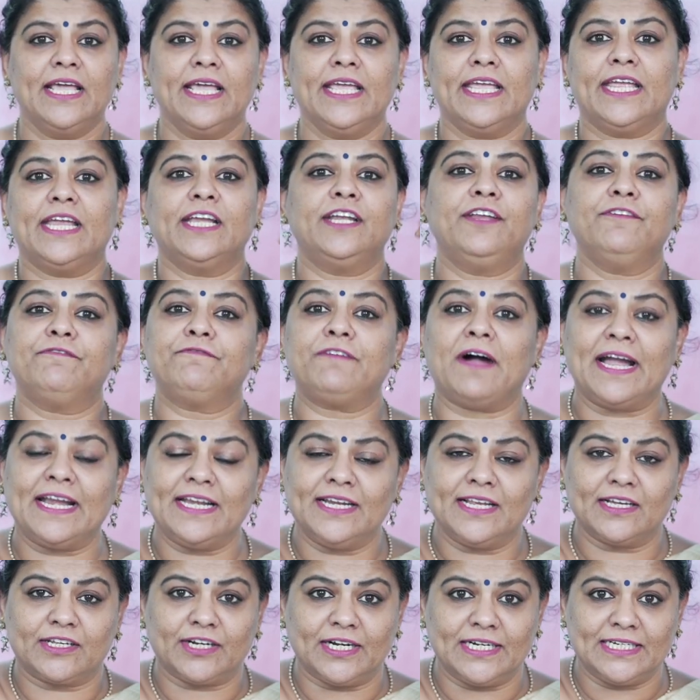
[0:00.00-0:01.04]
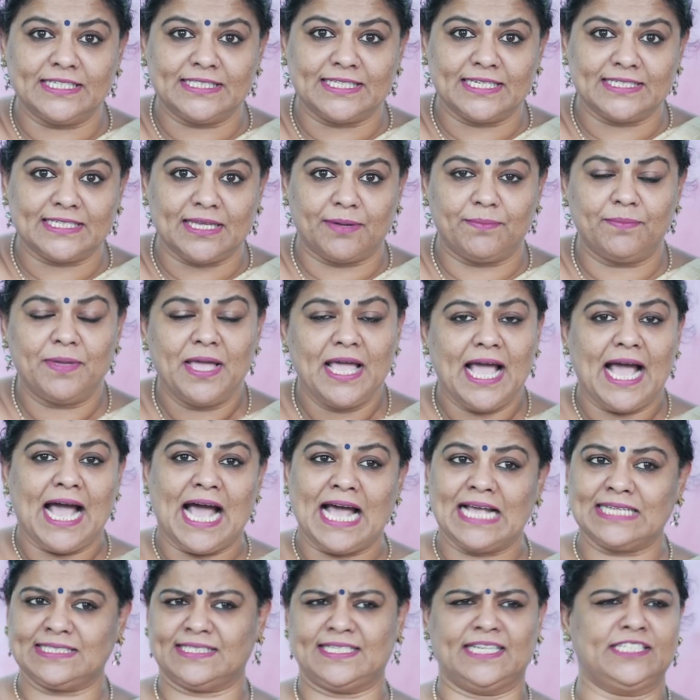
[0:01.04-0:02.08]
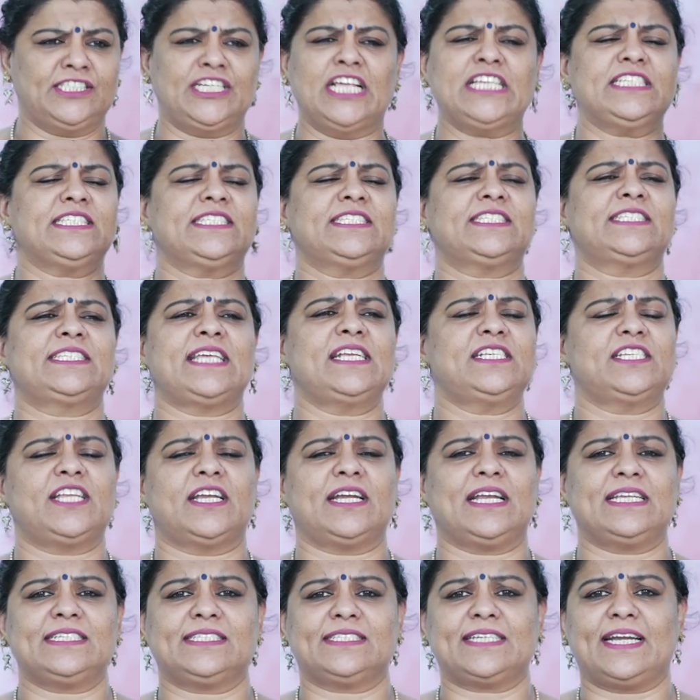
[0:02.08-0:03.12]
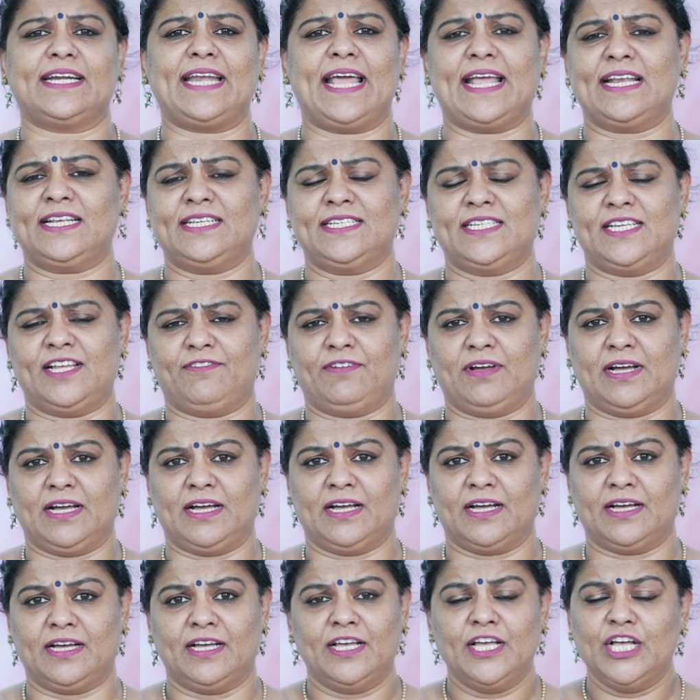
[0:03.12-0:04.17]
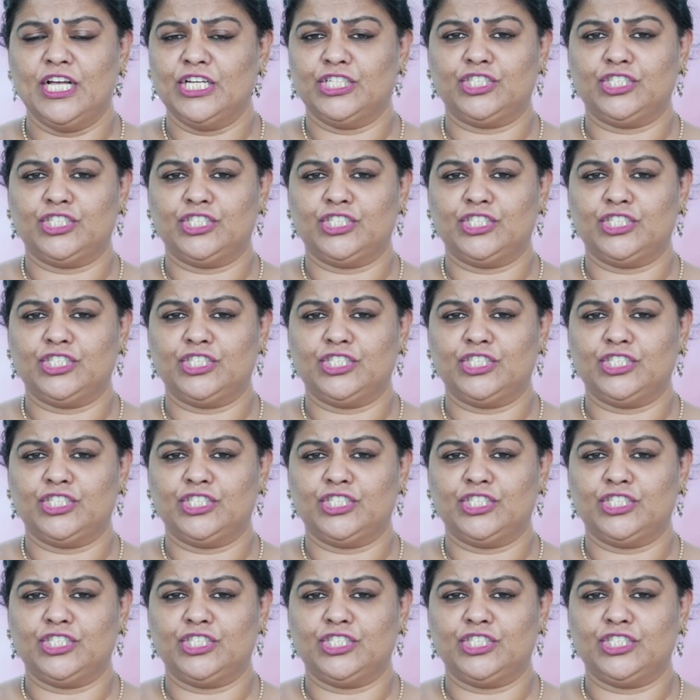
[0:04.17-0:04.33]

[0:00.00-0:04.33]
He defined criticism as the disinterested endeavor